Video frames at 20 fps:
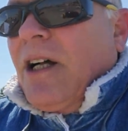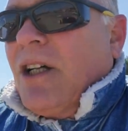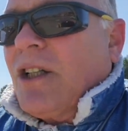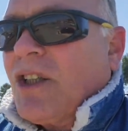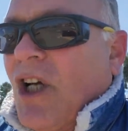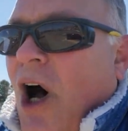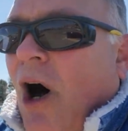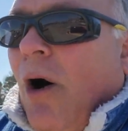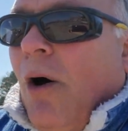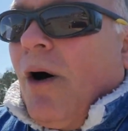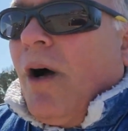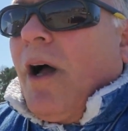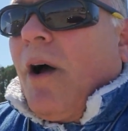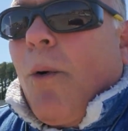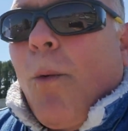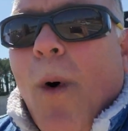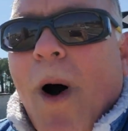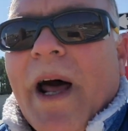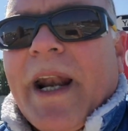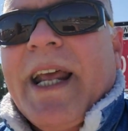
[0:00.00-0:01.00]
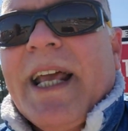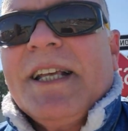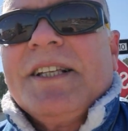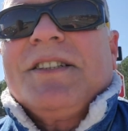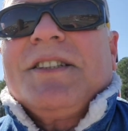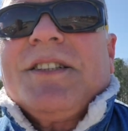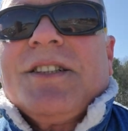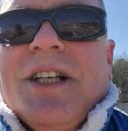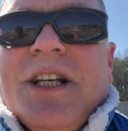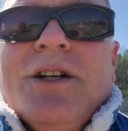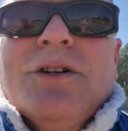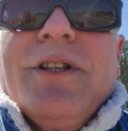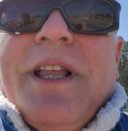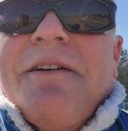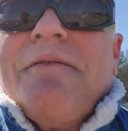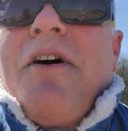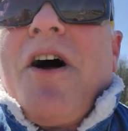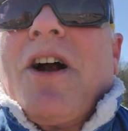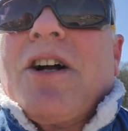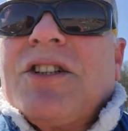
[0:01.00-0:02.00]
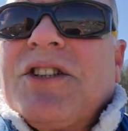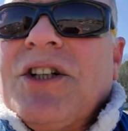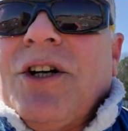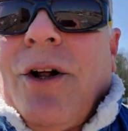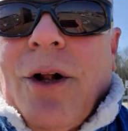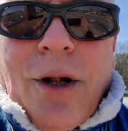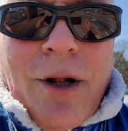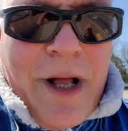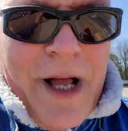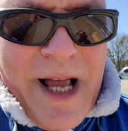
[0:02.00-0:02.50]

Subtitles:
So what is universal